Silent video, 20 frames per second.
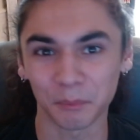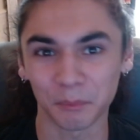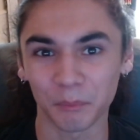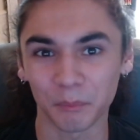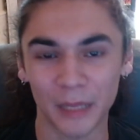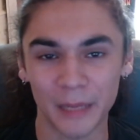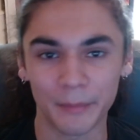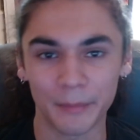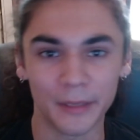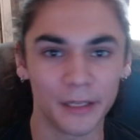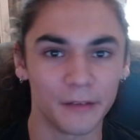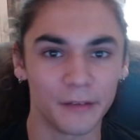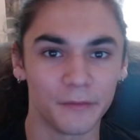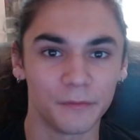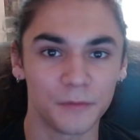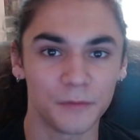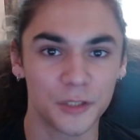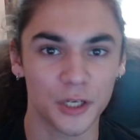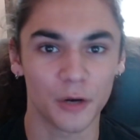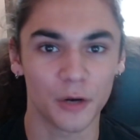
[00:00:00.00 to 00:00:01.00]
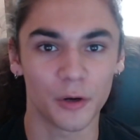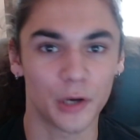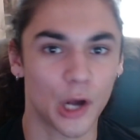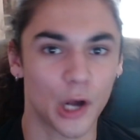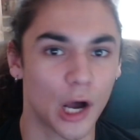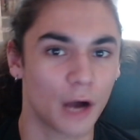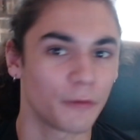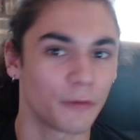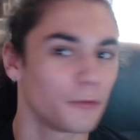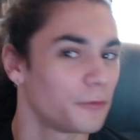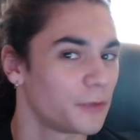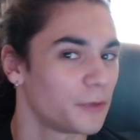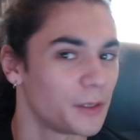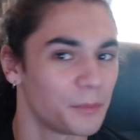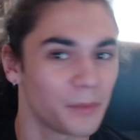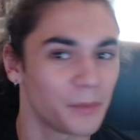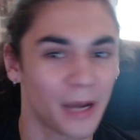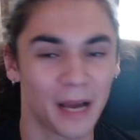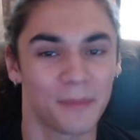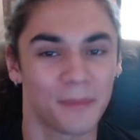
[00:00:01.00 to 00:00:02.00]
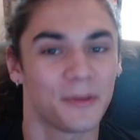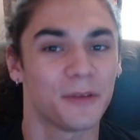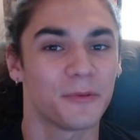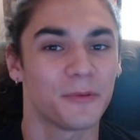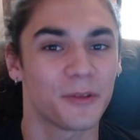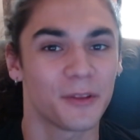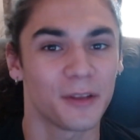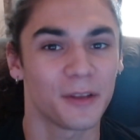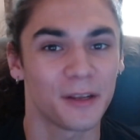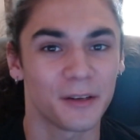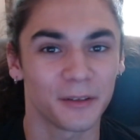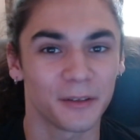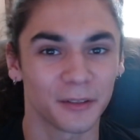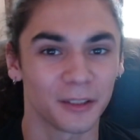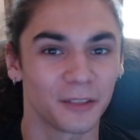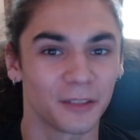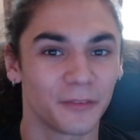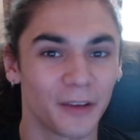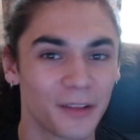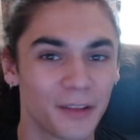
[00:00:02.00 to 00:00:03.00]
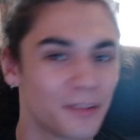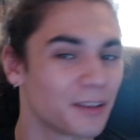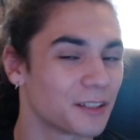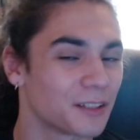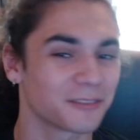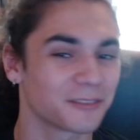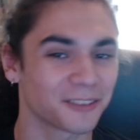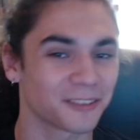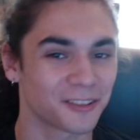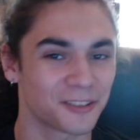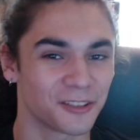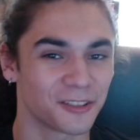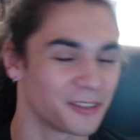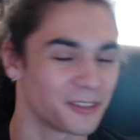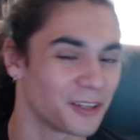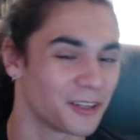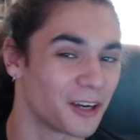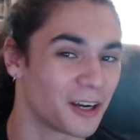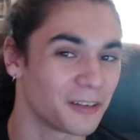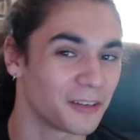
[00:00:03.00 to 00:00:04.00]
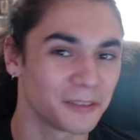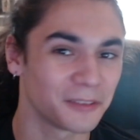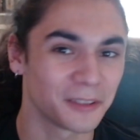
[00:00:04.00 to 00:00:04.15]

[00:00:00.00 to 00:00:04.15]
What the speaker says: maybe show it off if I'm happy with it or if I think it's worth showing off.